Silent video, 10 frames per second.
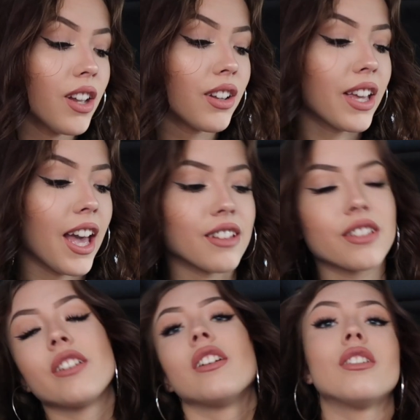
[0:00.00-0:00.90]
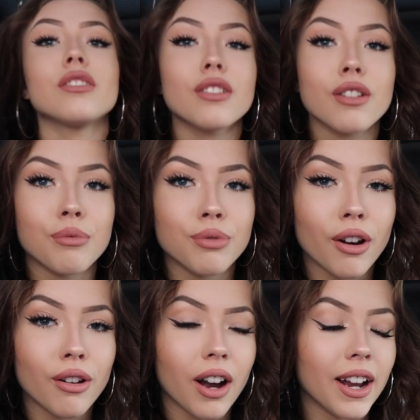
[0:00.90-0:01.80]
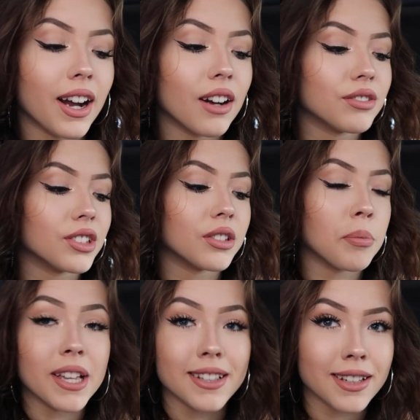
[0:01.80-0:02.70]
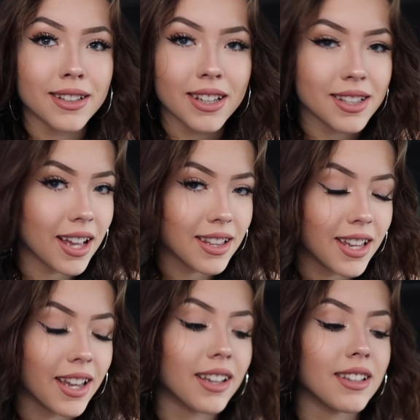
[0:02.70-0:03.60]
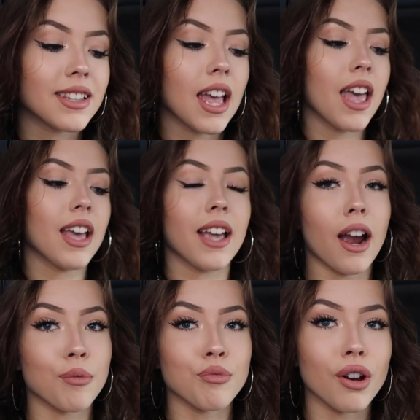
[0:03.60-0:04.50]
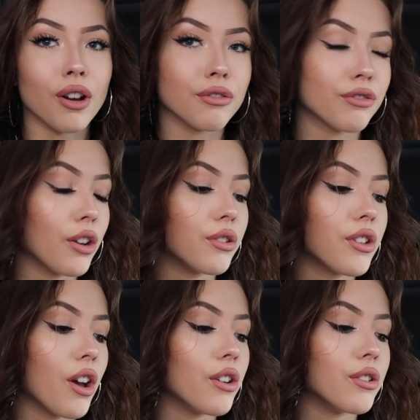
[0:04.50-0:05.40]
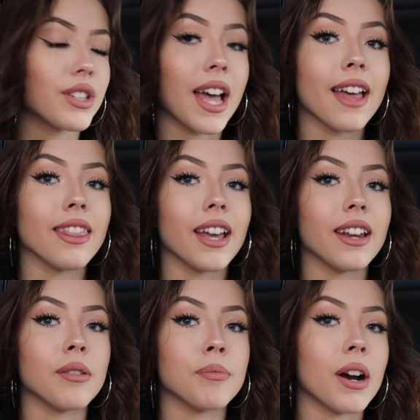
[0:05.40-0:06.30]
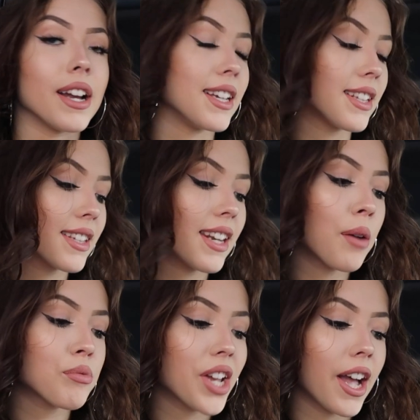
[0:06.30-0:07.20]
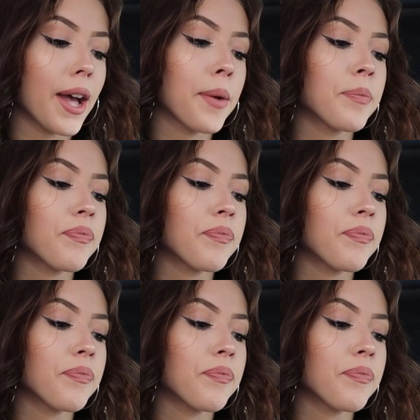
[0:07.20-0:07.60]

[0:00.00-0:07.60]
Okay, so along the top row I have just your basics like settings, camera, photos, and then my Snapchat,